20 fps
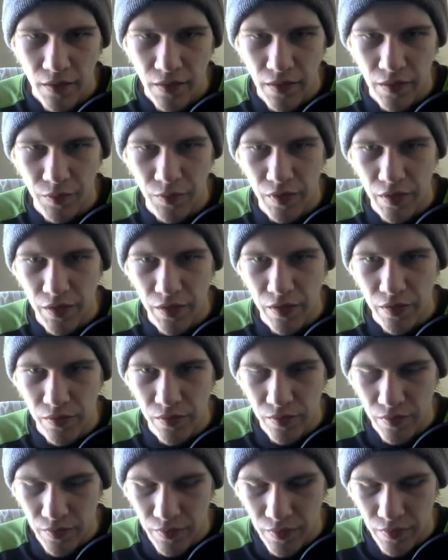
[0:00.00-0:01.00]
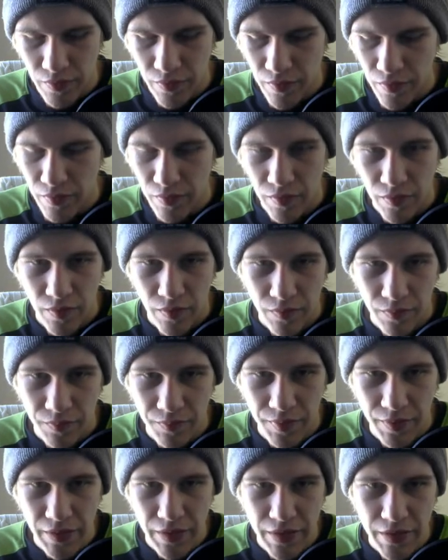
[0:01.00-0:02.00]
I'm going to do
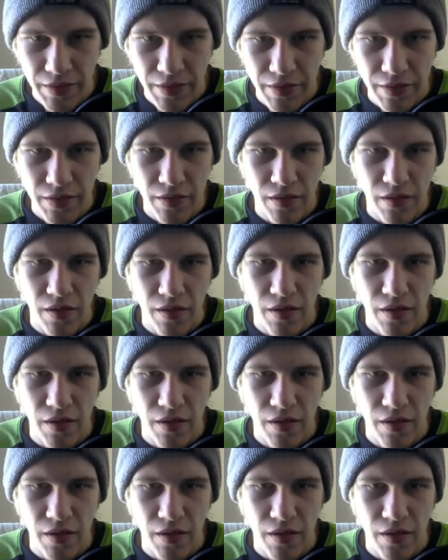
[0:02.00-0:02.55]
please